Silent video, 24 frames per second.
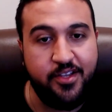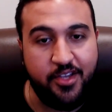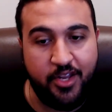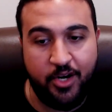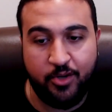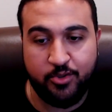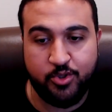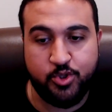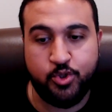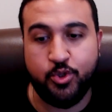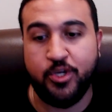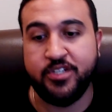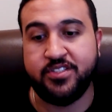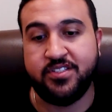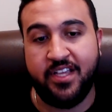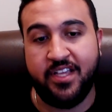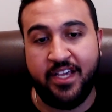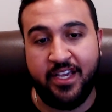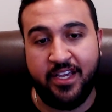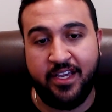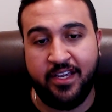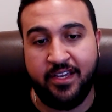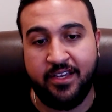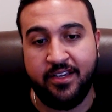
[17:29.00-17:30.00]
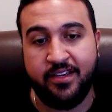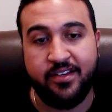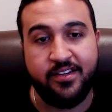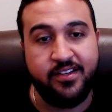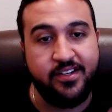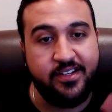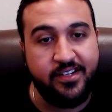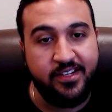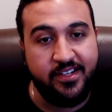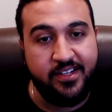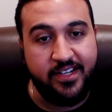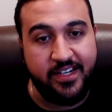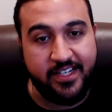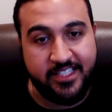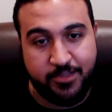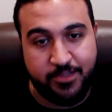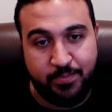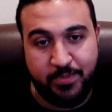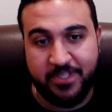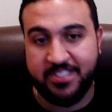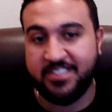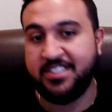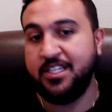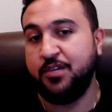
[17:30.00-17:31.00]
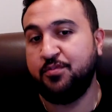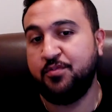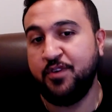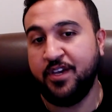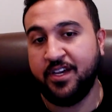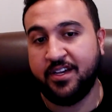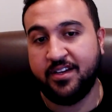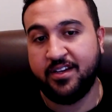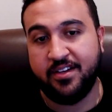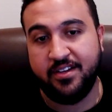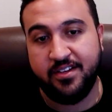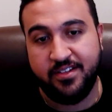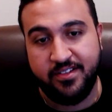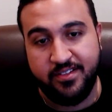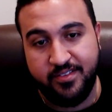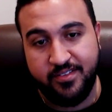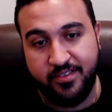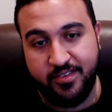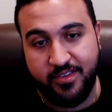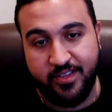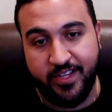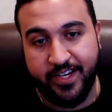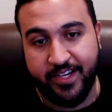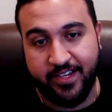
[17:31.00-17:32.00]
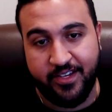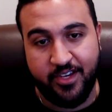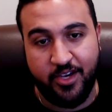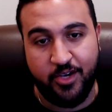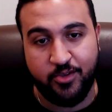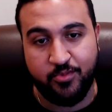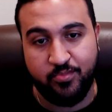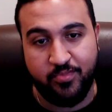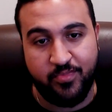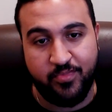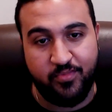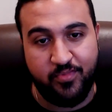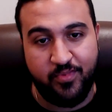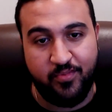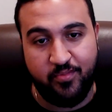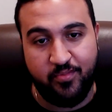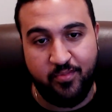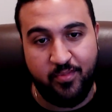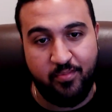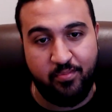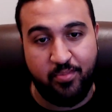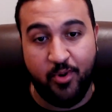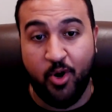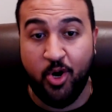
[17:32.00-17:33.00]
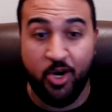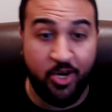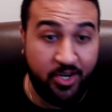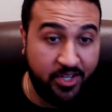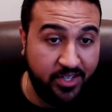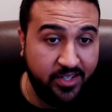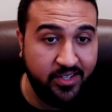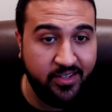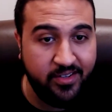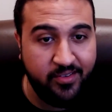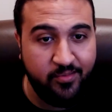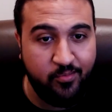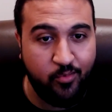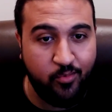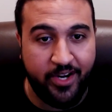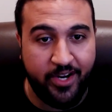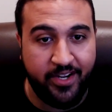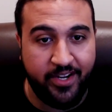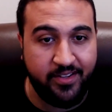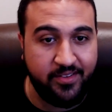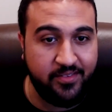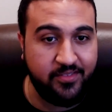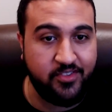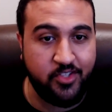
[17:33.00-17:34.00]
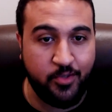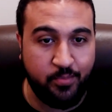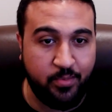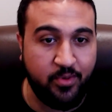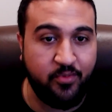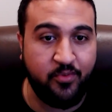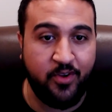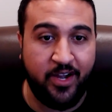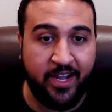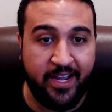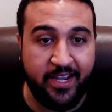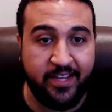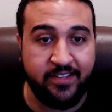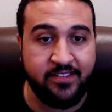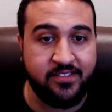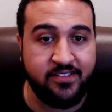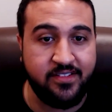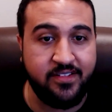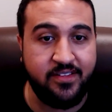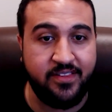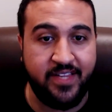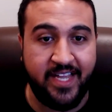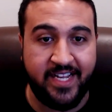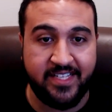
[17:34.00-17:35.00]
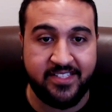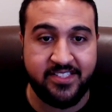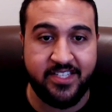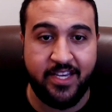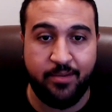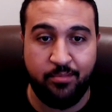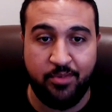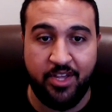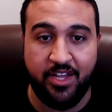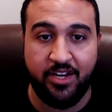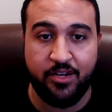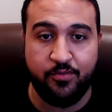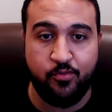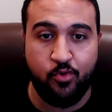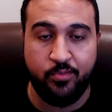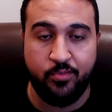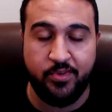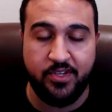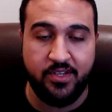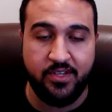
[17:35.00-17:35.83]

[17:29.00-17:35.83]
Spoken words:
trust a specific like, party, right, to provide that same data for me?